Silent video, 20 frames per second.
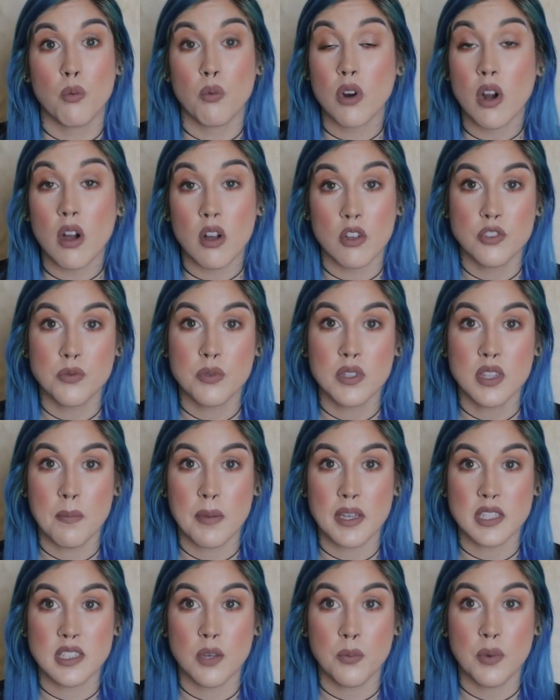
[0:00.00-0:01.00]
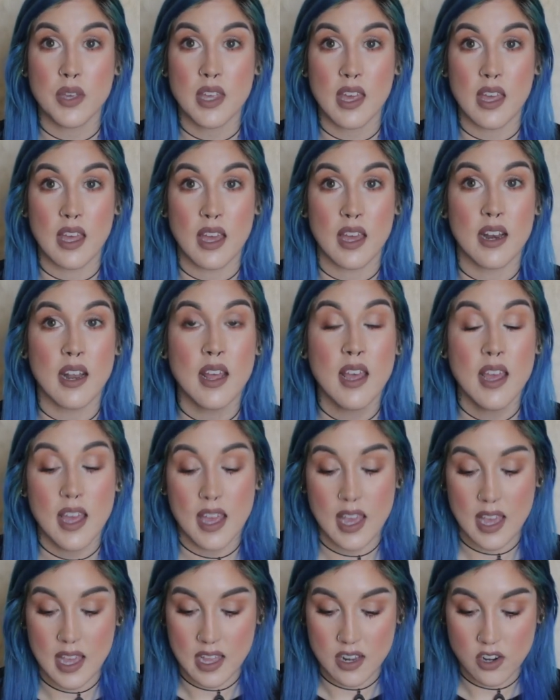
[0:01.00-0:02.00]
We're all doing the best that we can,
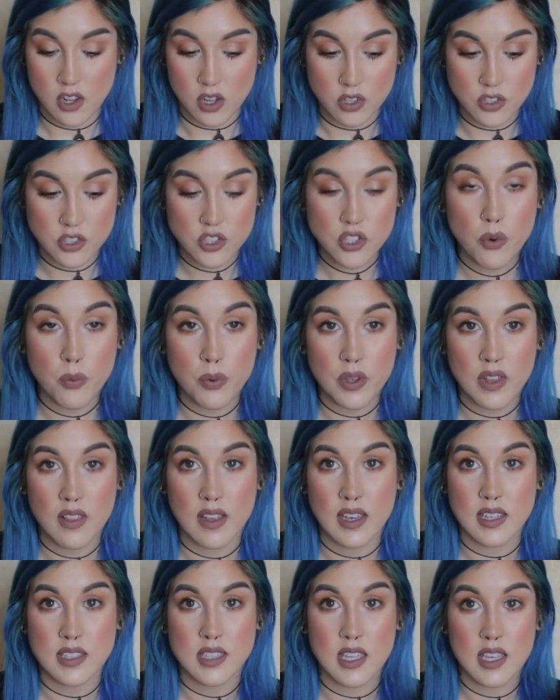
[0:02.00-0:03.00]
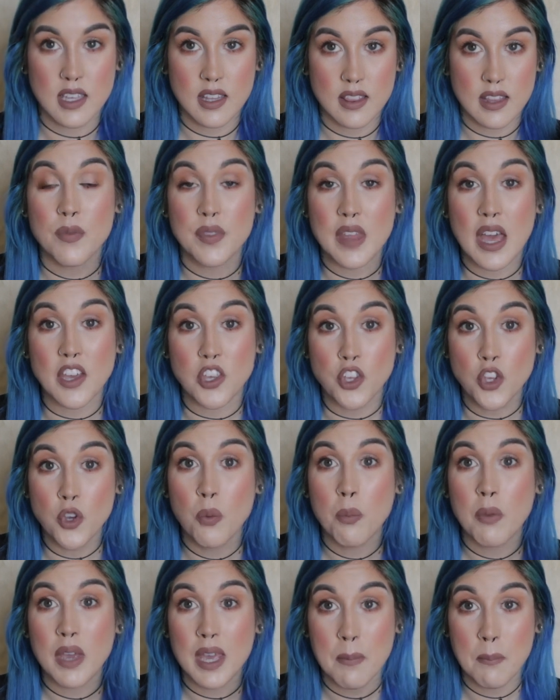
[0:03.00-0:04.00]
and also realizing that
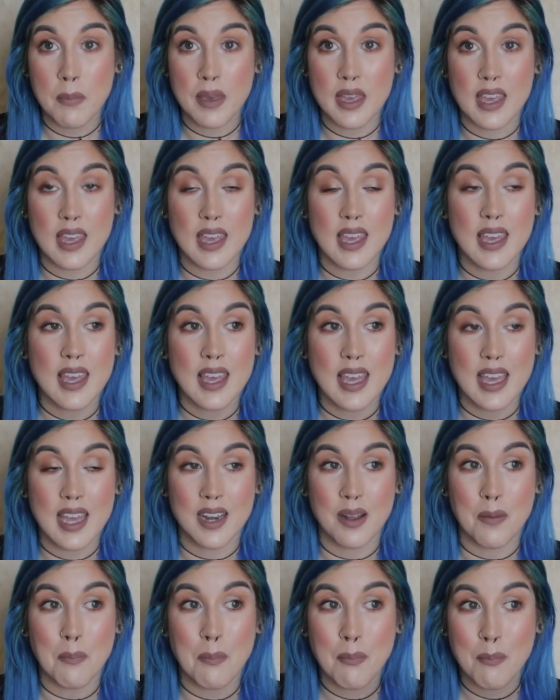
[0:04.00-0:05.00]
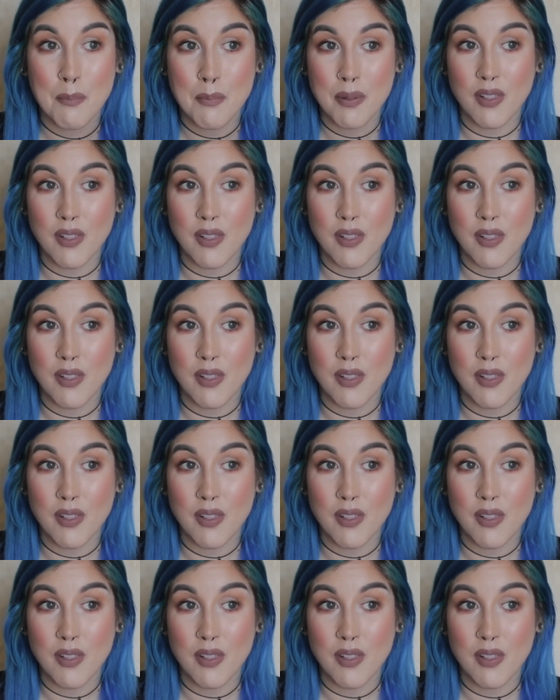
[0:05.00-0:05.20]
you may be in a